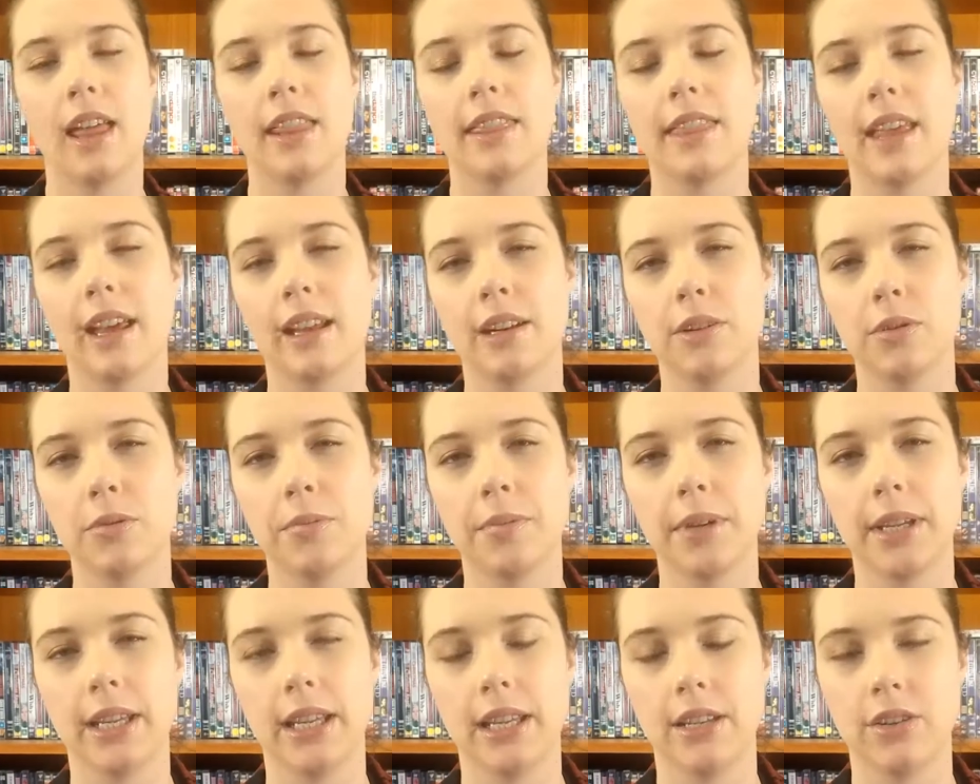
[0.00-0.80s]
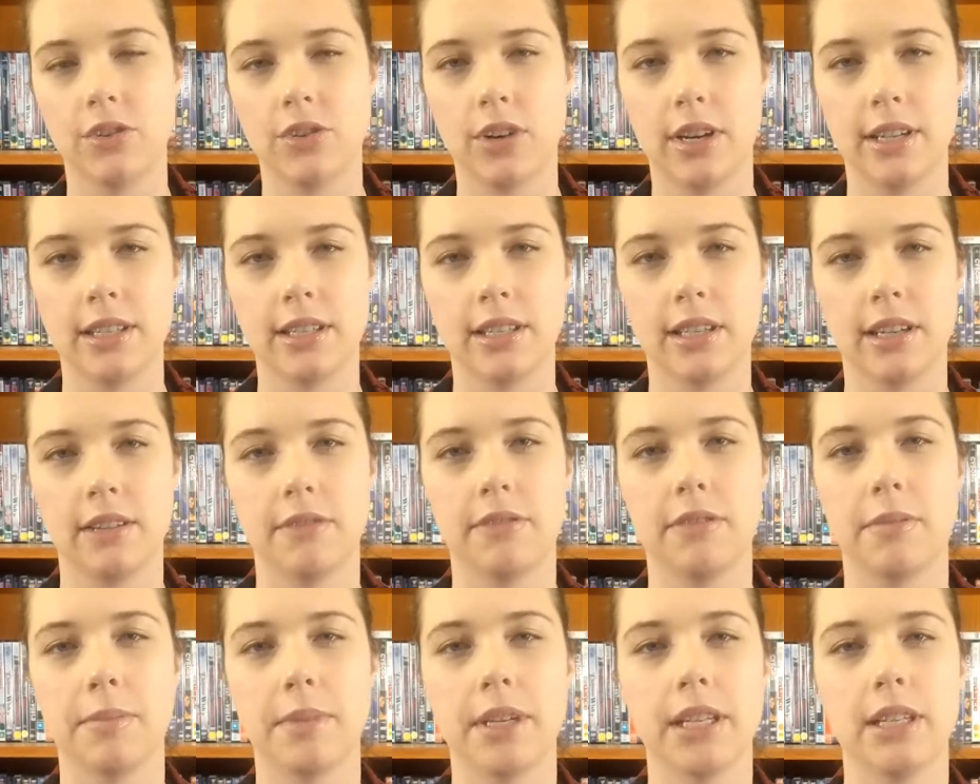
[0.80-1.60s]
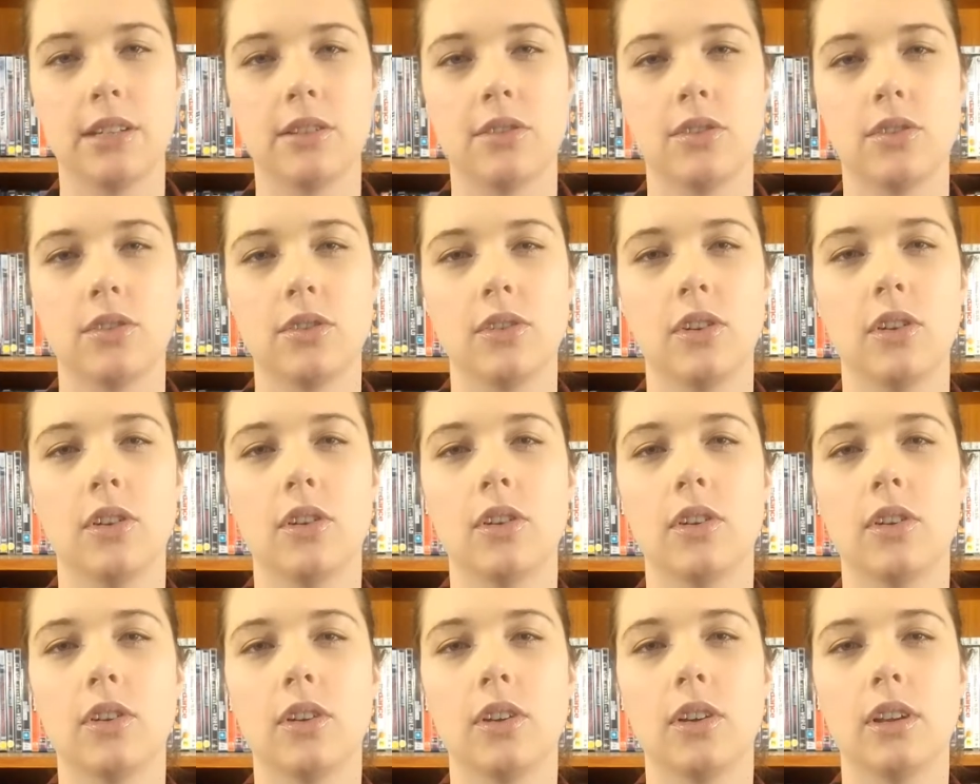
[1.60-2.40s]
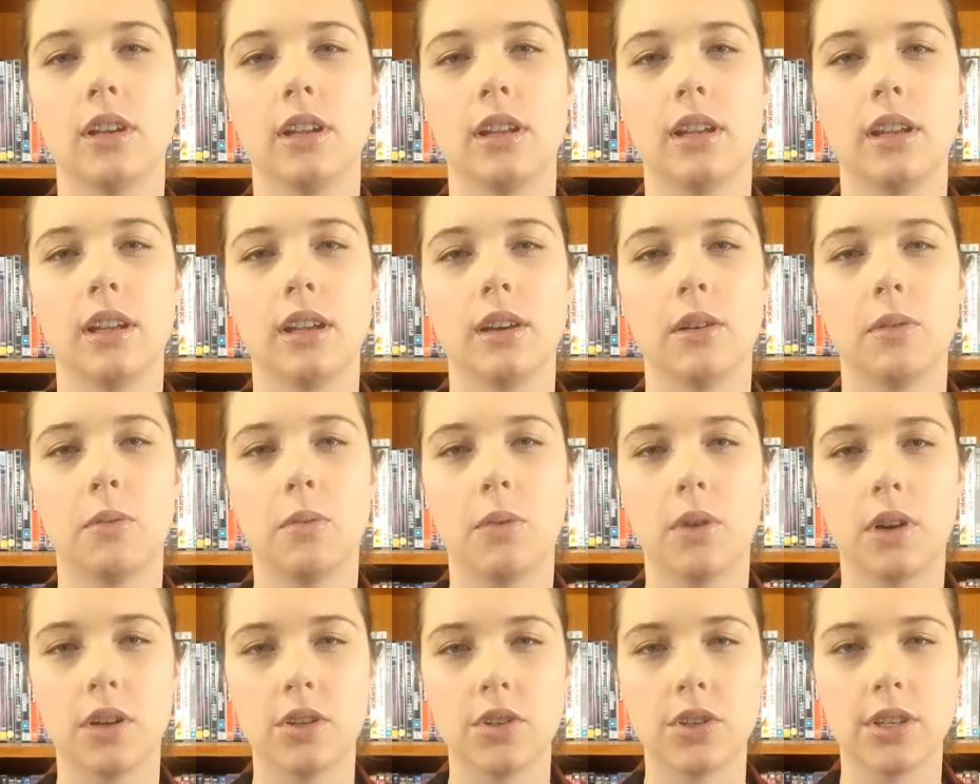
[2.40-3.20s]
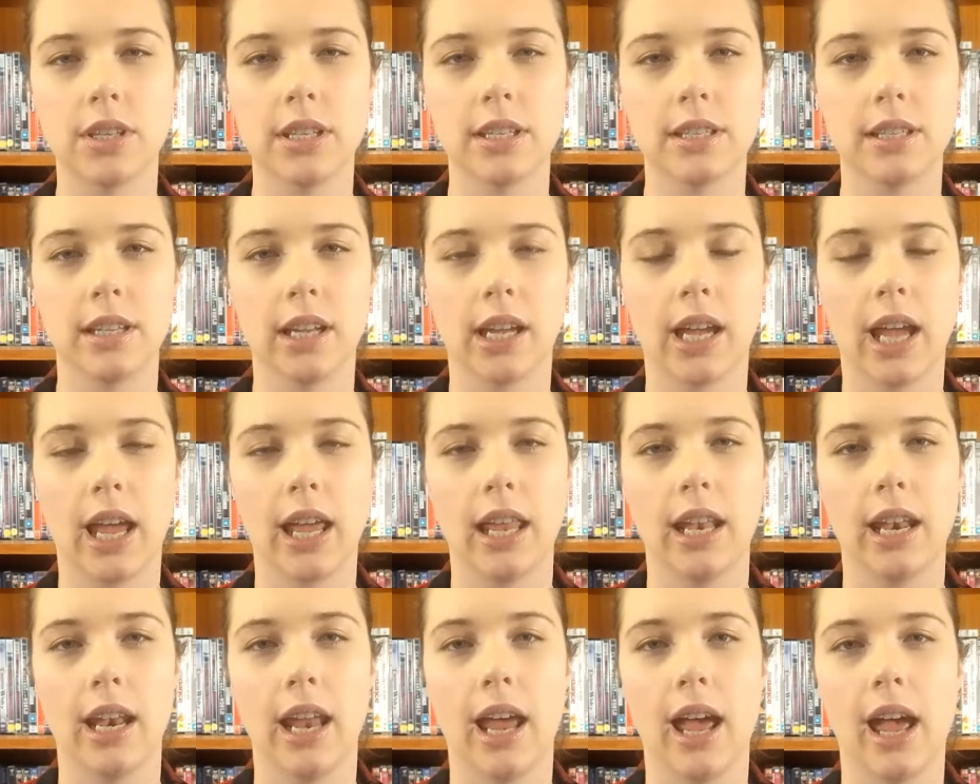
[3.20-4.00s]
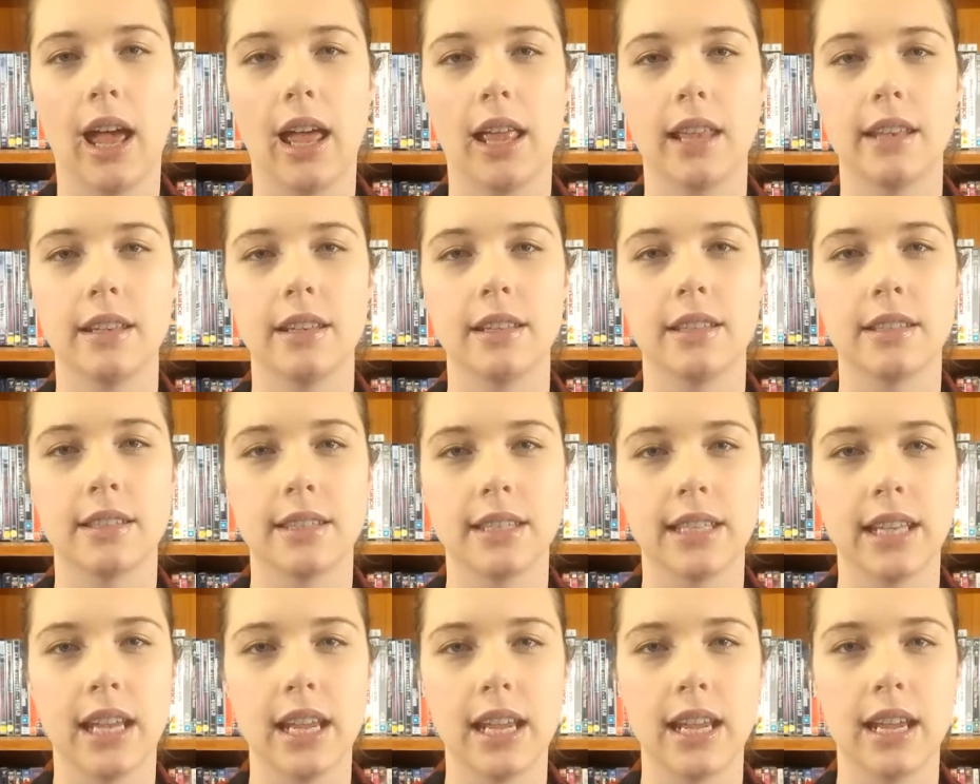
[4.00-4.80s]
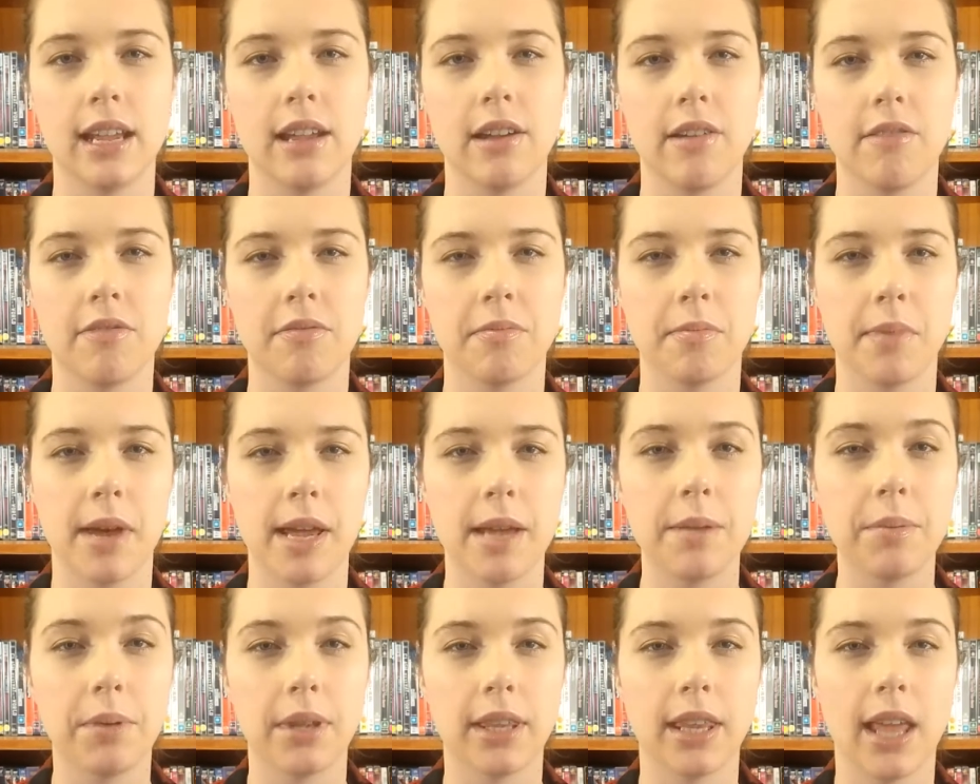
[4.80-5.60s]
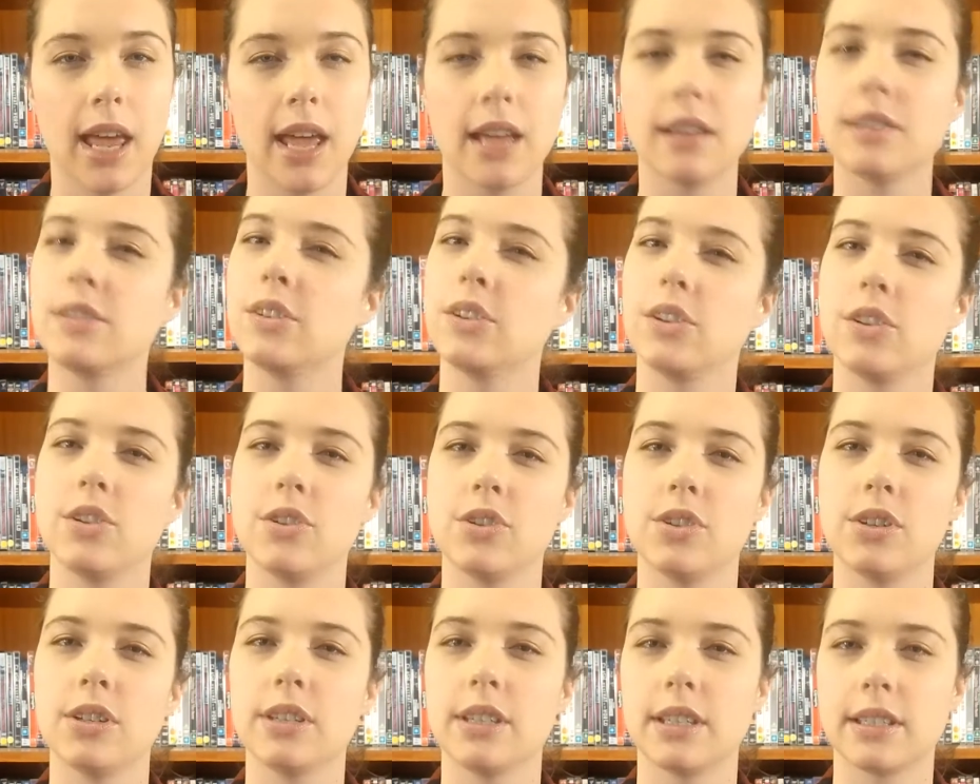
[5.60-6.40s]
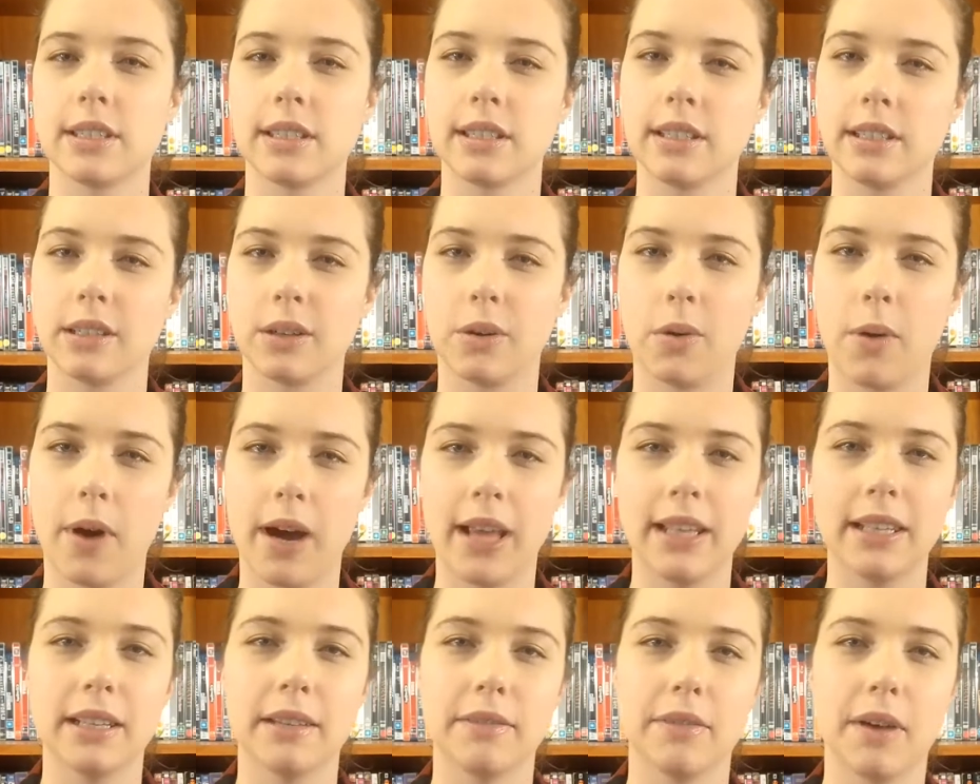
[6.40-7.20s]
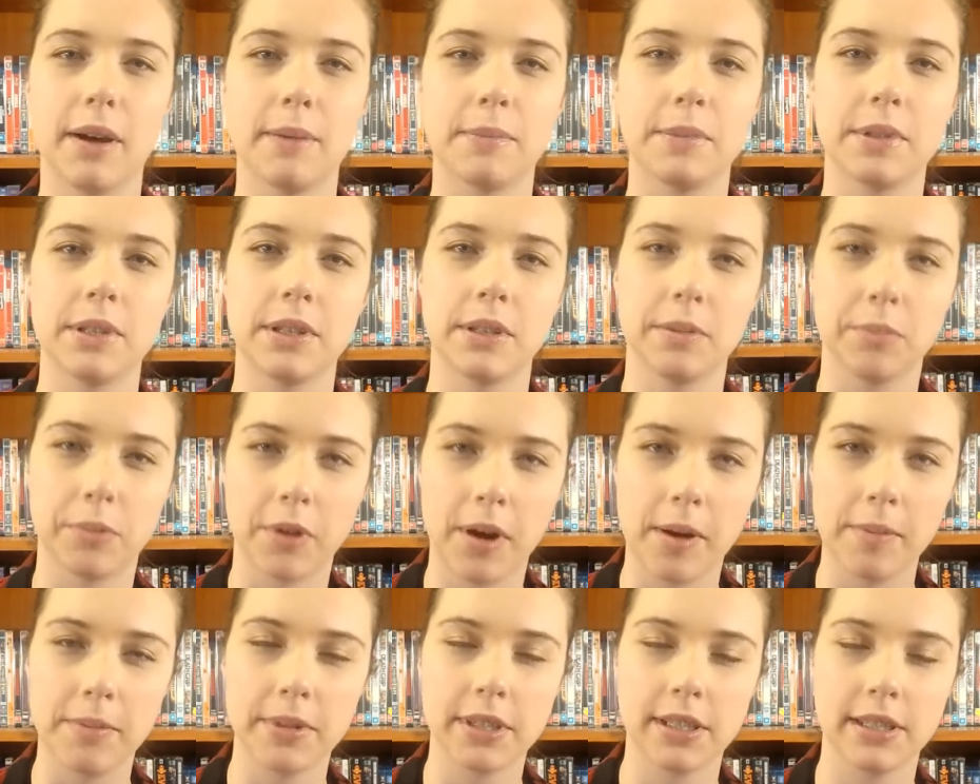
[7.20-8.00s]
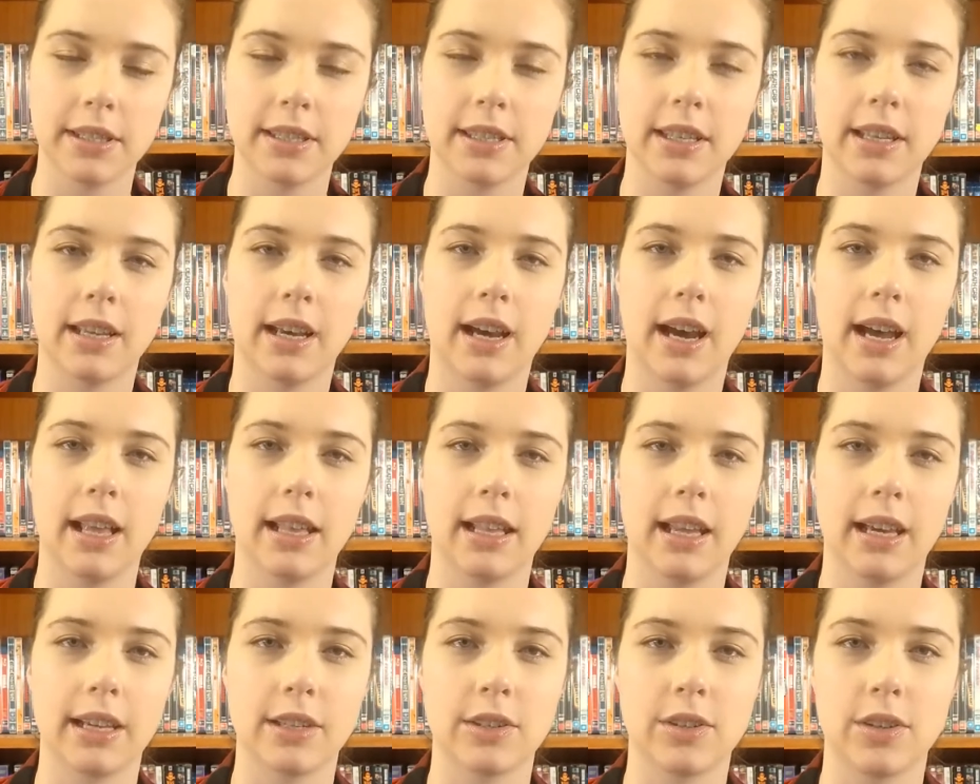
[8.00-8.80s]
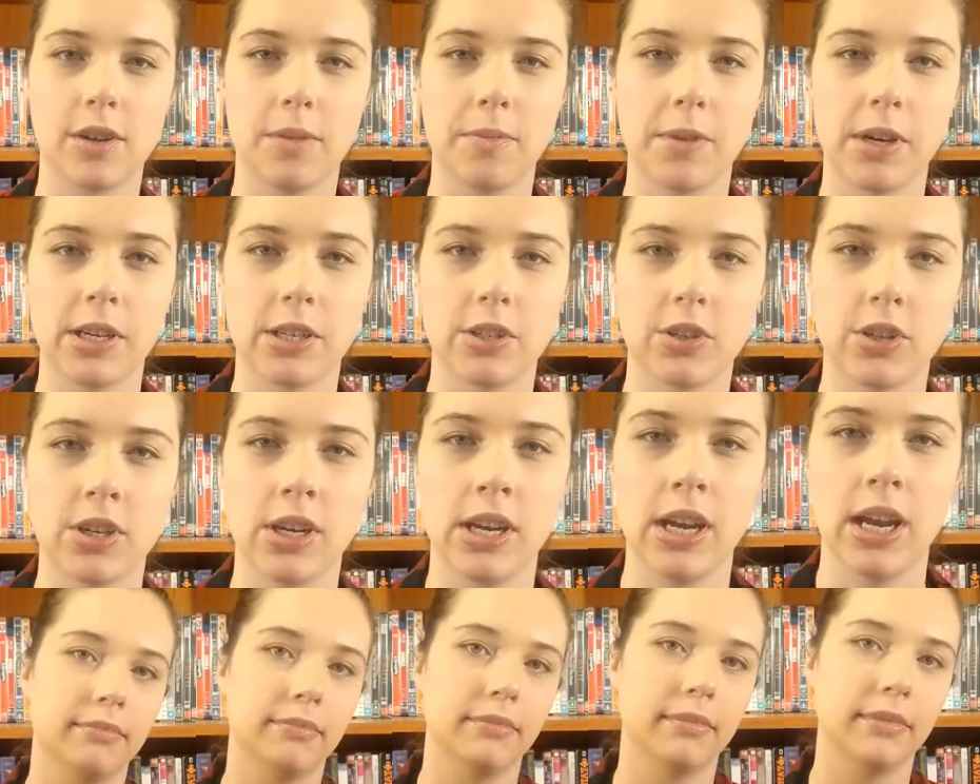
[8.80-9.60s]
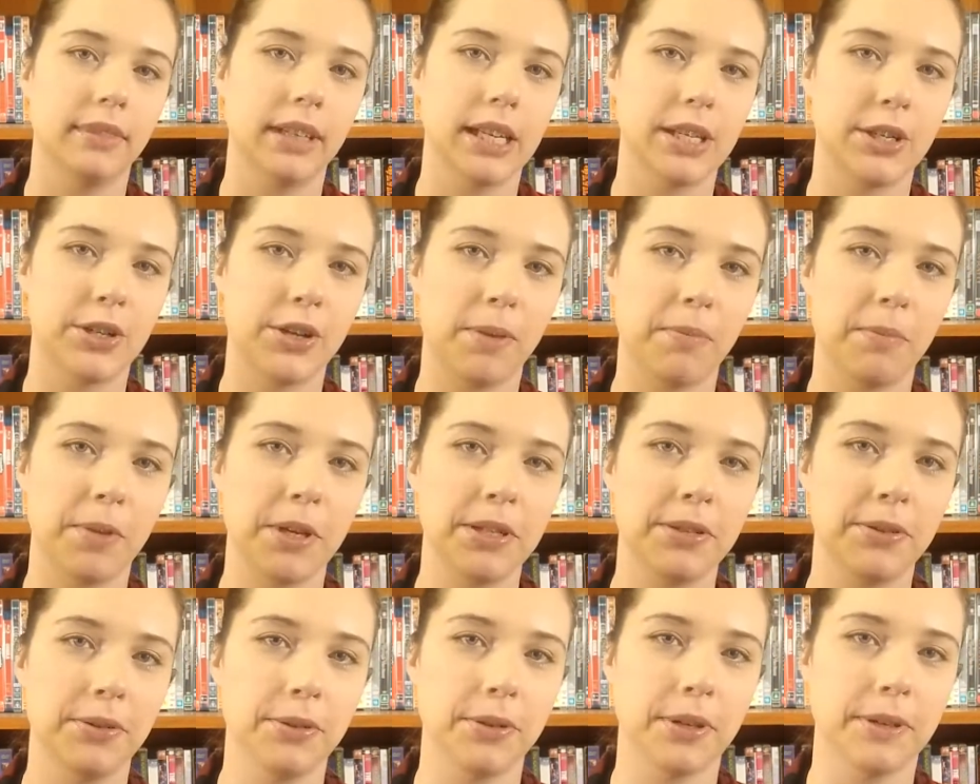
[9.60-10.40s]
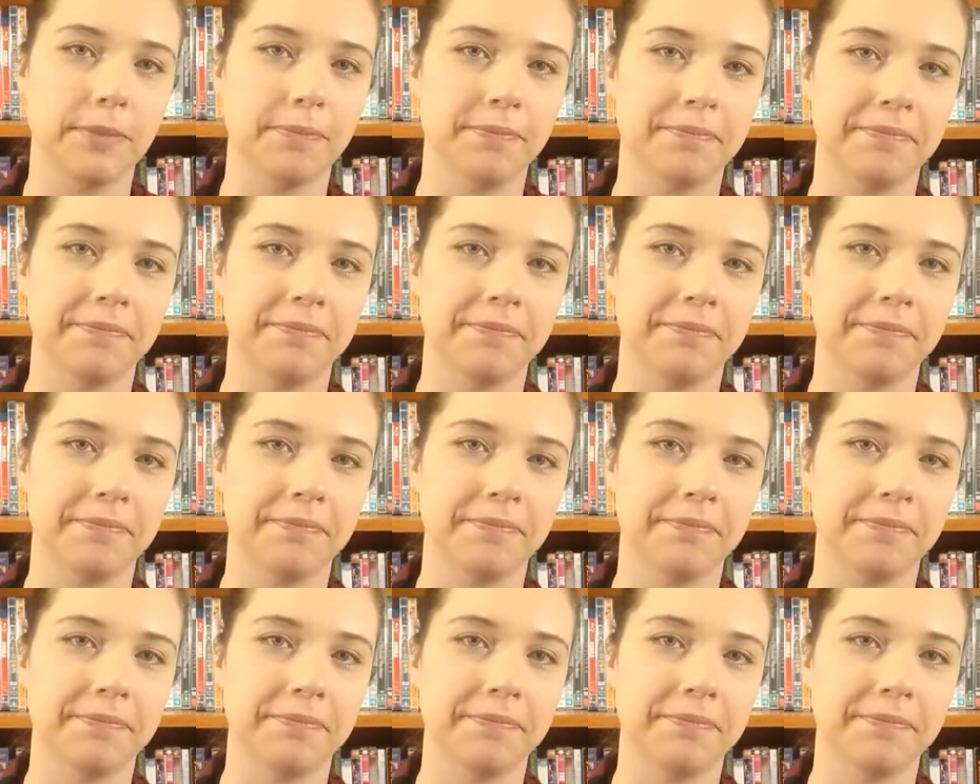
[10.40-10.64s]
That'll be interesting for me to watch this again and see if maybe the execution doesn't quite live up to the premise that I like so much. Let's jump into it.